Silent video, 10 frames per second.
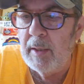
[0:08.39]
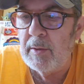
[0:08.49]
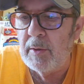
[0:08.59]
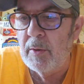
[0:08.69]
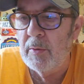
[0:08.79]
It's
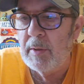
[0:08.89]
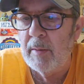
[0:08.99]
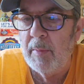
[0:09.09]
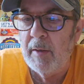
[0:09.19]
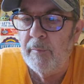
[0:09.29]
Tuesday,
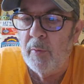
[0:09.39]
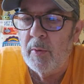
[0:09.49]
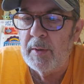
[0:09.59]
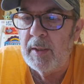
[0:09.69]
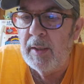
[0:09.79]
May
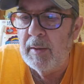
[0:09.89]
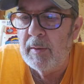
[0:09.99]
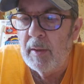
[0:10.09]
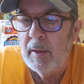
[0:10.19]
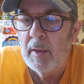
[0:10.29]
fourteenth.
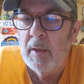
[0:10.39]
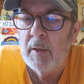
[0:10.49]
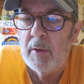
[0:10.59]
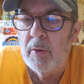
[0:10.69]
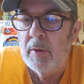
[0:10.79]

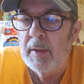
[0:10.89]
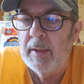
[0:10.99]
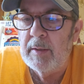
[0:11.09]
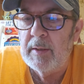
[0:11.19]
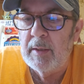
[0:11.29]
Currently
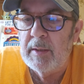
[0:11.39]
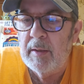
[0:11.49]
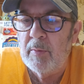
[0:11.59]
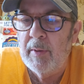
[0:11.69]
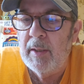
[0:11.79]
it's
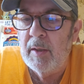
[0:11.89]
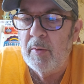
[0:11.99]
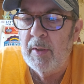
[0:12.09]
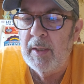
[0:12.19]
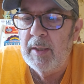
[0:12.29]
sixty-three
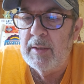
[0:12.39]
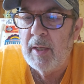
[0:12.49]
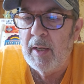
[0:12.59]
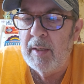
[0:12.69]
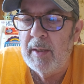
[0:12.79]
degrees.
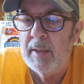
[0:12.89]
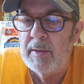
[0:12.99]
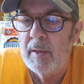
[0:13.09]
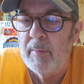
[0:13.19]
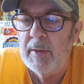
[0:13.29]
High today is
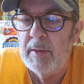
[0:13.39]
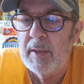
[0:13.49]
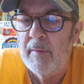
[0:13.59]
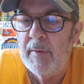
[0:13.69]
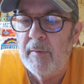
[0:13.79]
going to be
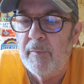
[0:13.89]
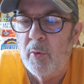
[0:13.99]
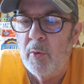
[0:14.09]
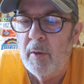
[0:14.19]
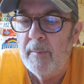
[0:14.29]

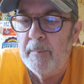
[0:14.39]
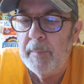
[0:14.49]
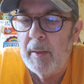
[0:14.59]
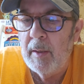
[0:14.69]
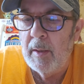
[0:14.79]
seventy-four.
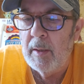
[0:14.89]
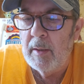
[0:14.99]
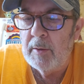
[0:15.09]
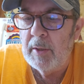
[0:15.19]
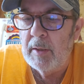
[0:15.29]

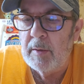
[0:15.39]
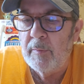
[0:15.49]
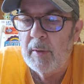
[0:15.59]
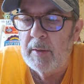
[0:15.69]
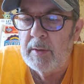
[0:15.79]
Chance of
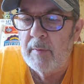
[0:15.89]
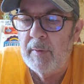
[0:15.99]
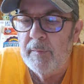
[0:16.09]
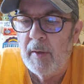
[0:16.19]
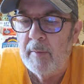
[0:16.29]
rain
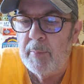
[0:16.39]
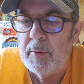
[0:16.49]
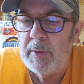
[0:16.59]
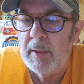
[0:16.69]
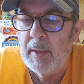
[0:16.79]
seventy-five
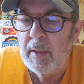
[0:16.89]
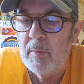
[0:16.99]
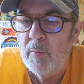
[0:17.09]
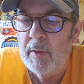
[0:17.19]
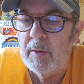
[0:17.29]
percent
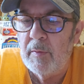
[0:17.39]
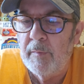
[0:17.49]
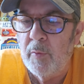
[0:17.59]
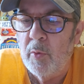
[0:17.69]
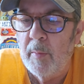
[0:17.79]
and winds at
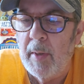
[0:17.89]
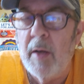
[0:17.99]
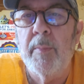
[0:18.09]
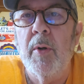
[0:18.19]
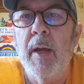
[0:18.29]
four
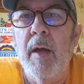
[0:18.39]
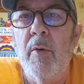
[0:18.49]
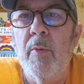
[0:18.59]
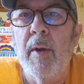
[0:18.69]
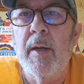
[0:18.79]
mile per hour
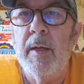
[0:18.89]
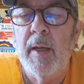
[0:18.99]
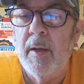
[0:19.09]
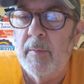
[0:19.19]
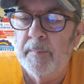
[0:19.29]
right
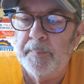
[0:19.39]
now.